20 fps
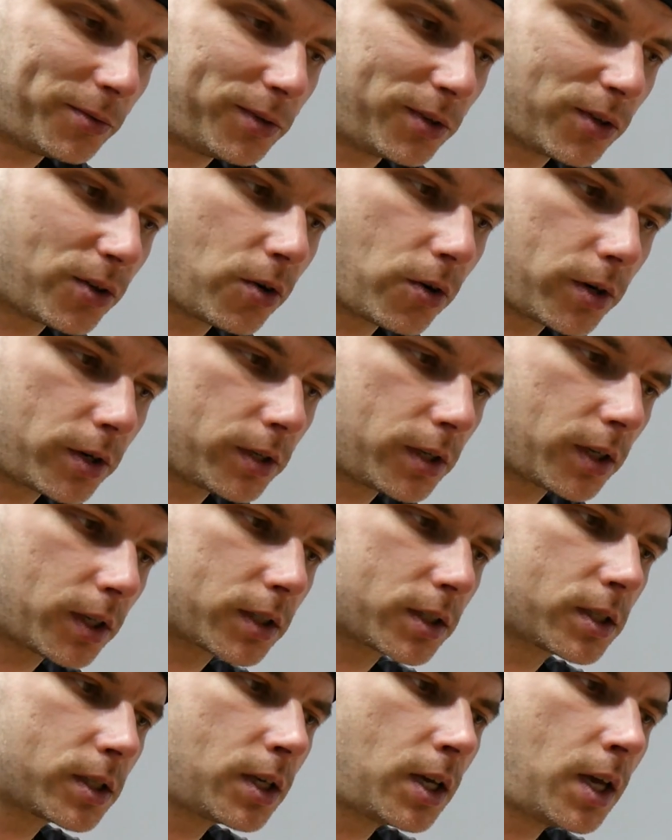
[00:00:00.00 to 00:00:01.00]

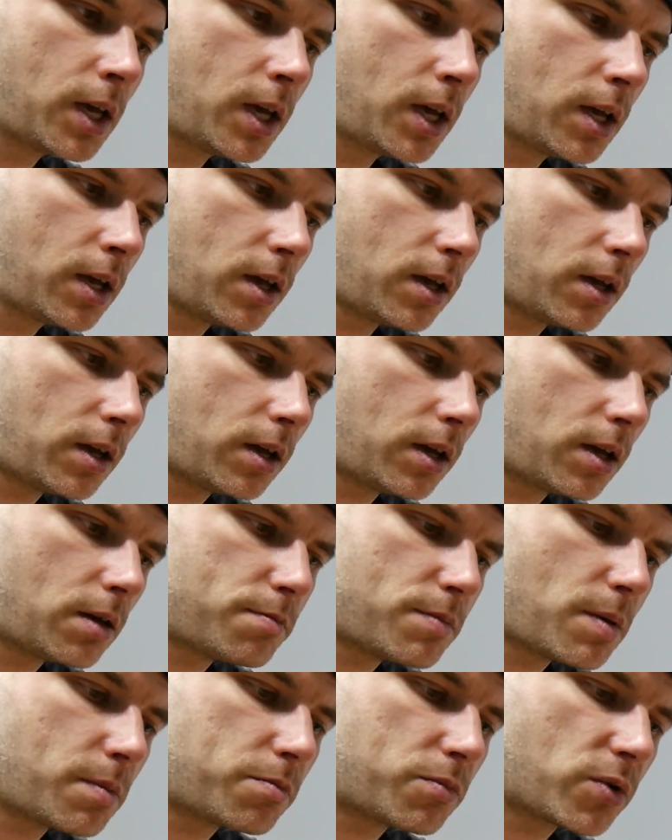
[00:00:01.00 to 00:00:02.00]
Gore-Tex
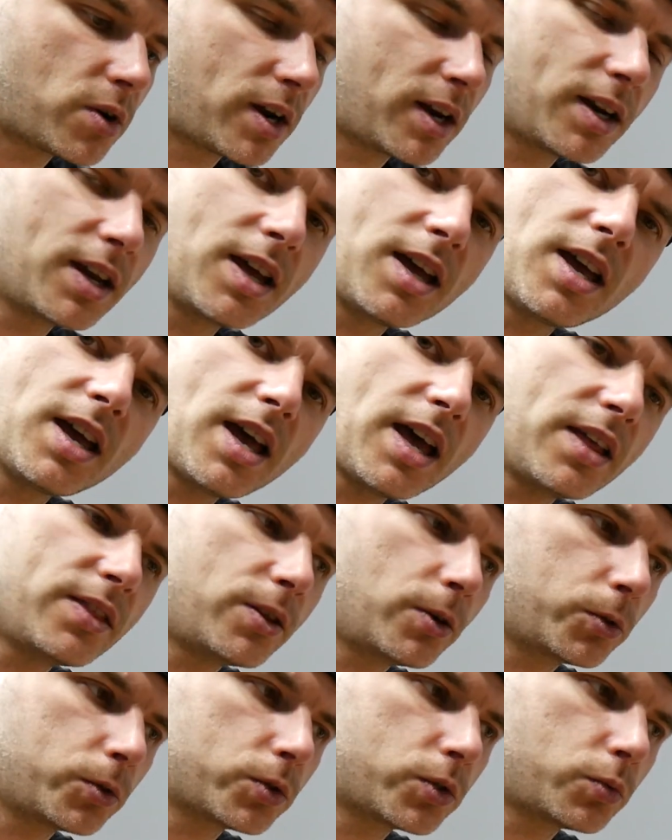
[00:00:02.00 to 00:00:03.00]
membrane, and
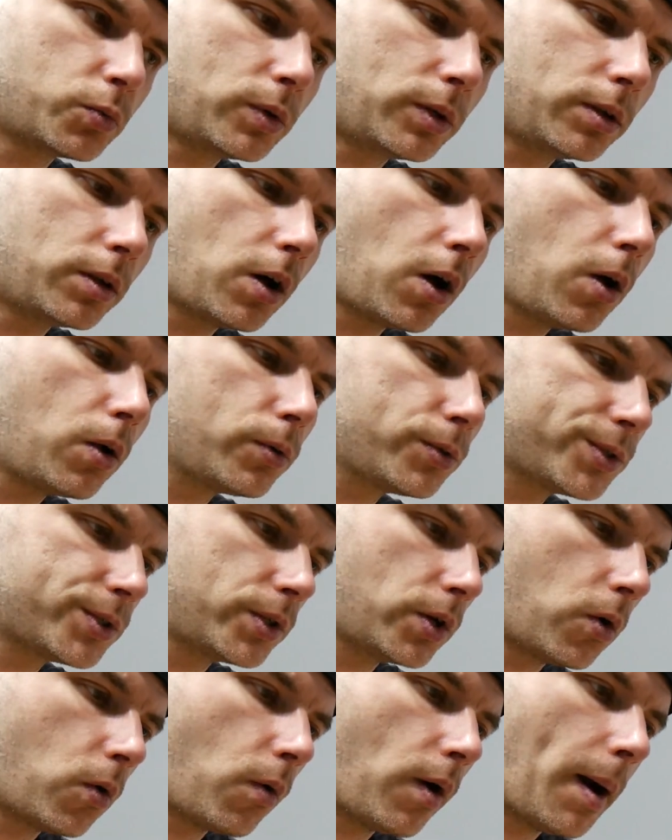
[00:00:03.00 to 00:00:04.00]
those will
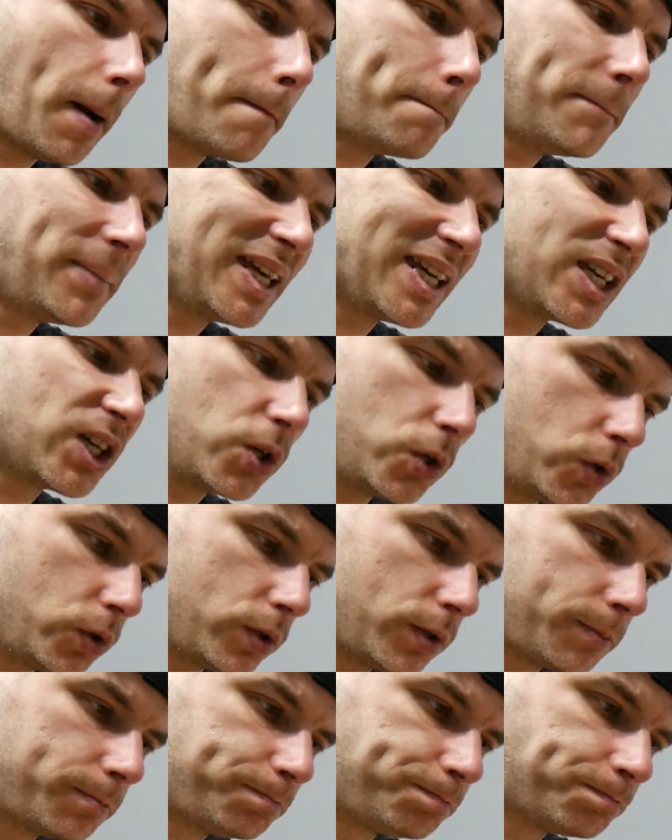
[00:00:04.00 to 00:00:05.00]
also be
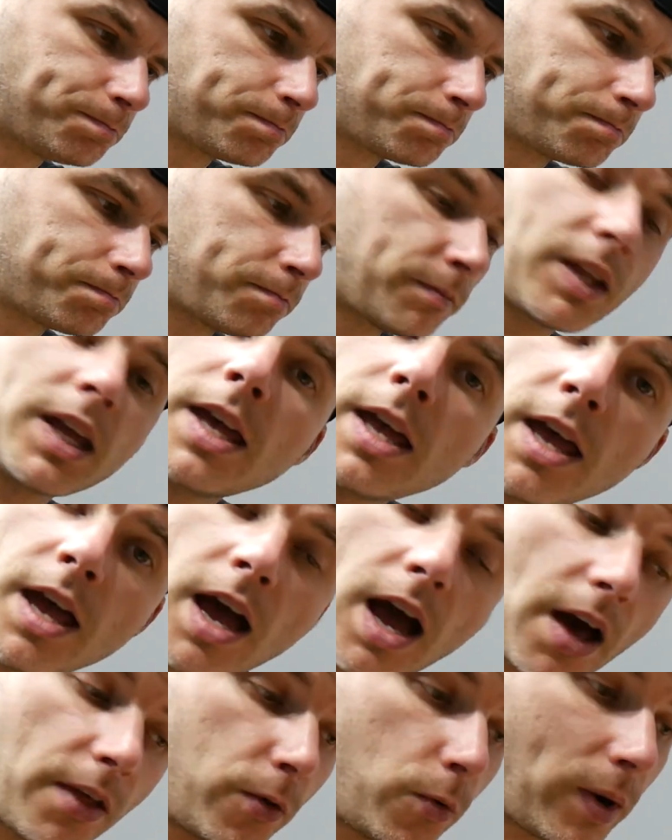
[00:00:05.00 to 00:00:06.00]
good.
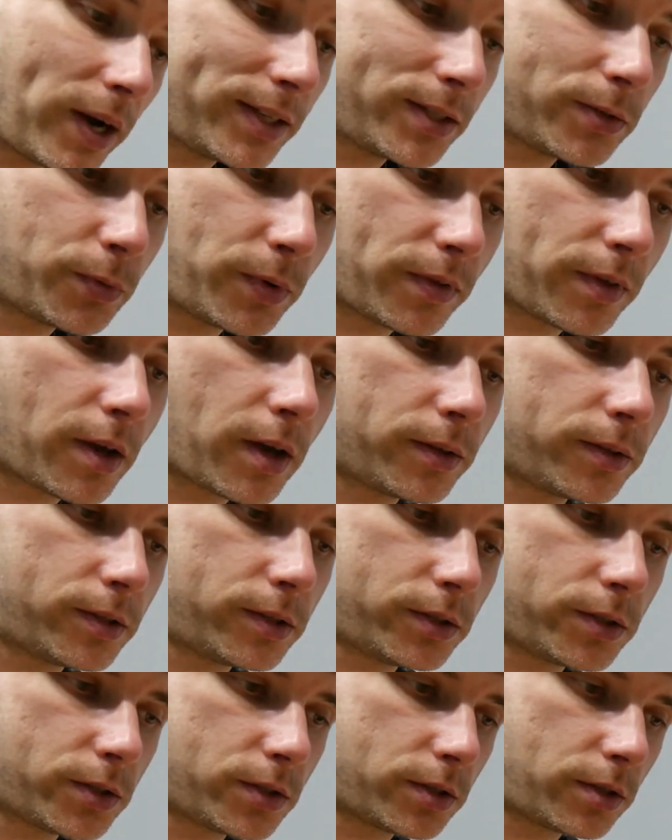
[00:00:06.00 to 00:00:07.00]
Otherwise, we've got
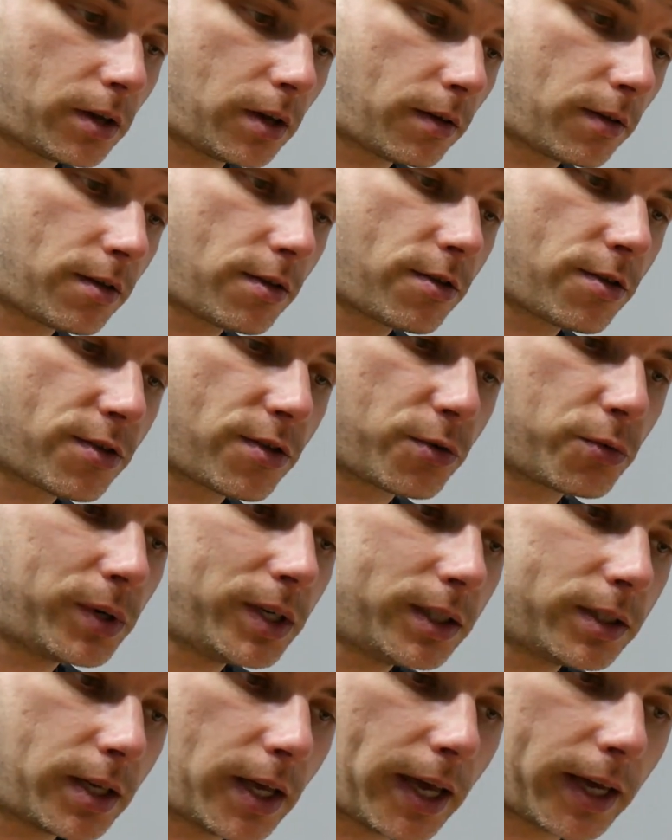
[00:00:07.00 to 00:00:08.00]
this
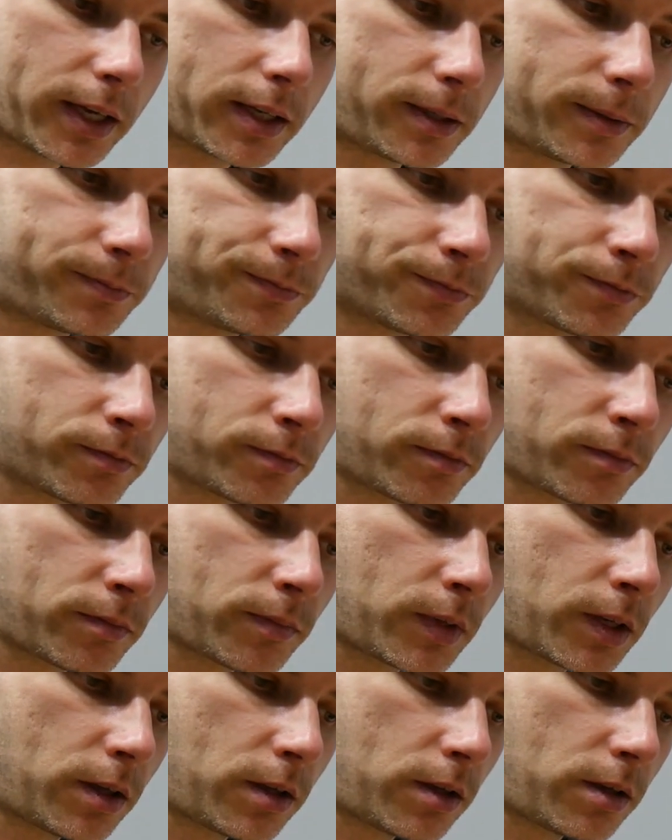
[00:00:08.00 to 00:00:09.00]
3-tech
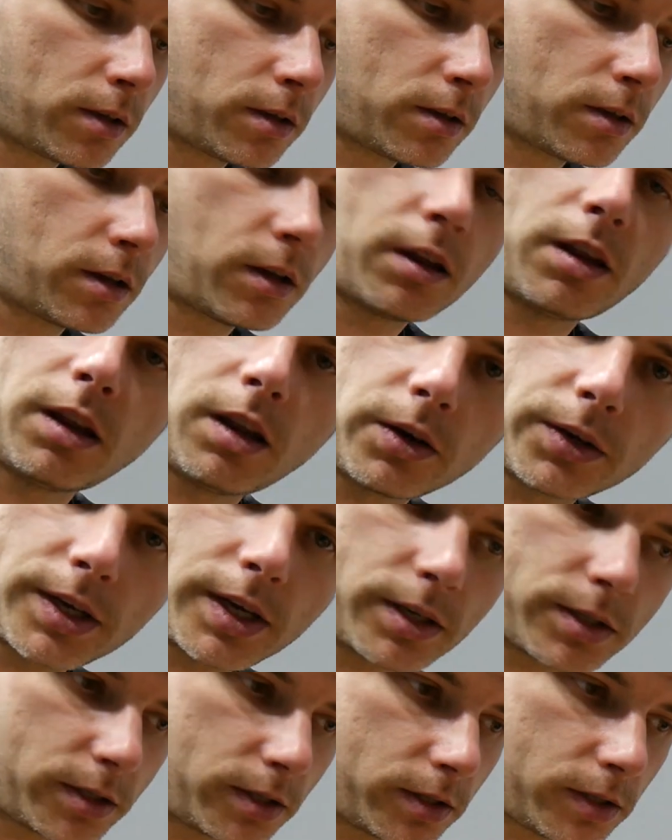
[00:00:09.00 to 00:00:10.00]

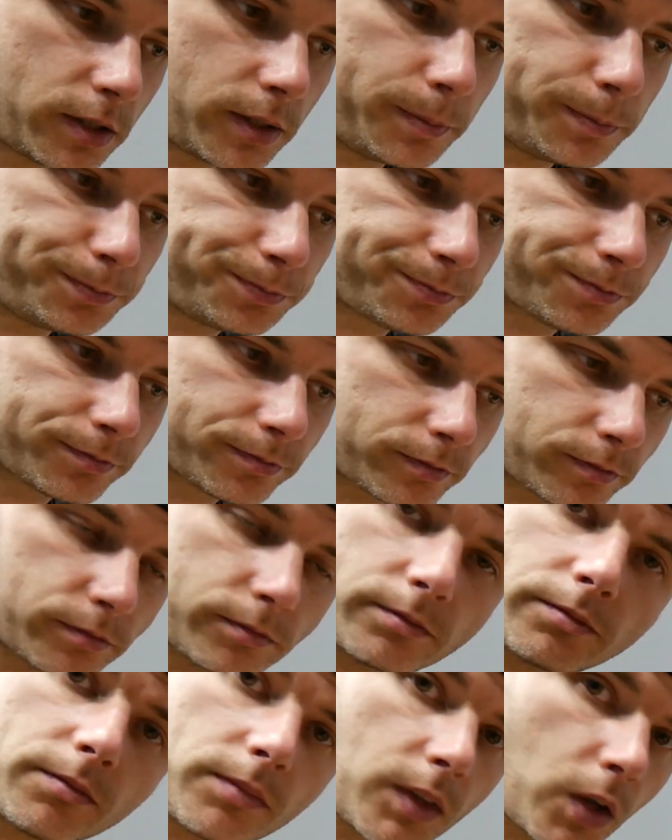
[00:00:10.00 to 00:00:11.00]
locking system,
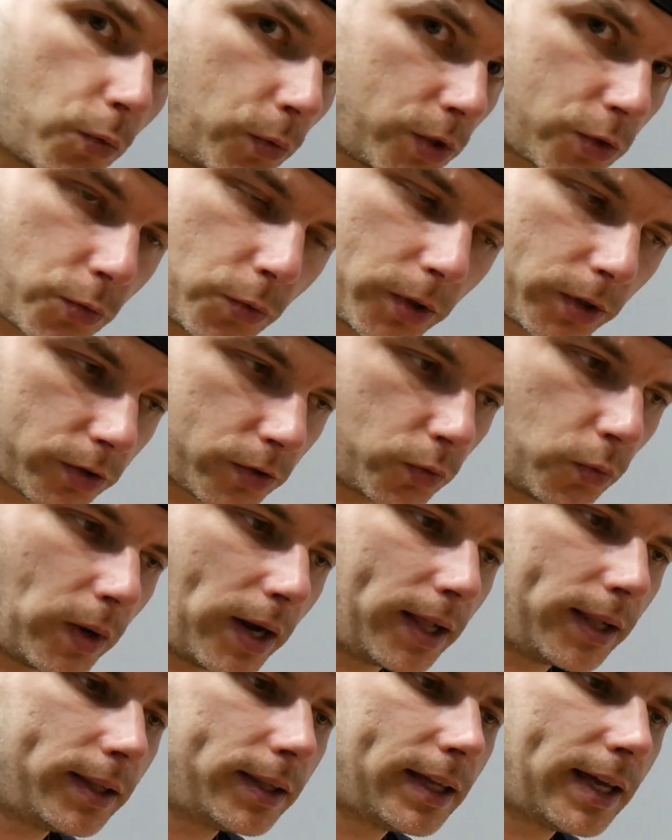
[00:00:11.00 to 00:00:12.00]
which works
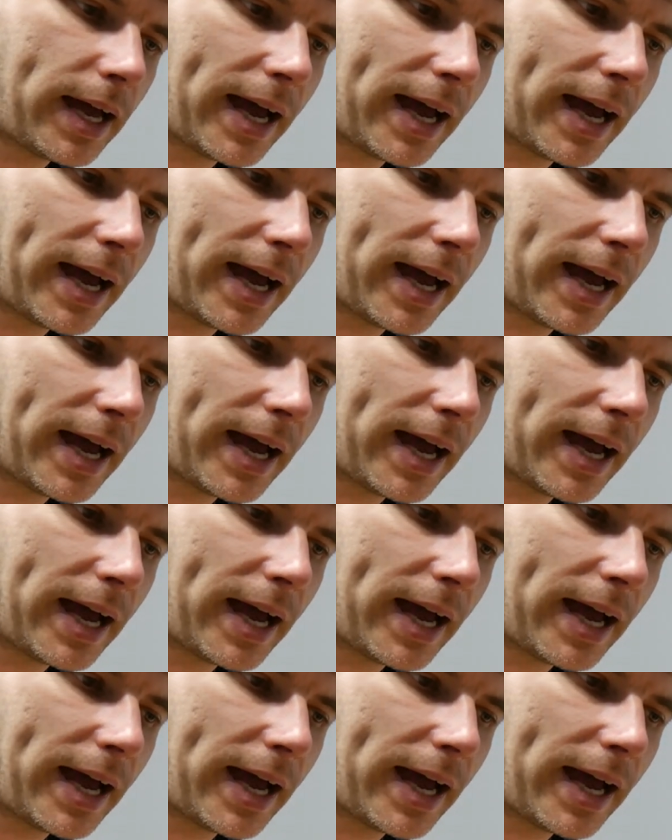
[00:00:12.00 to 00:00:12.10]
well.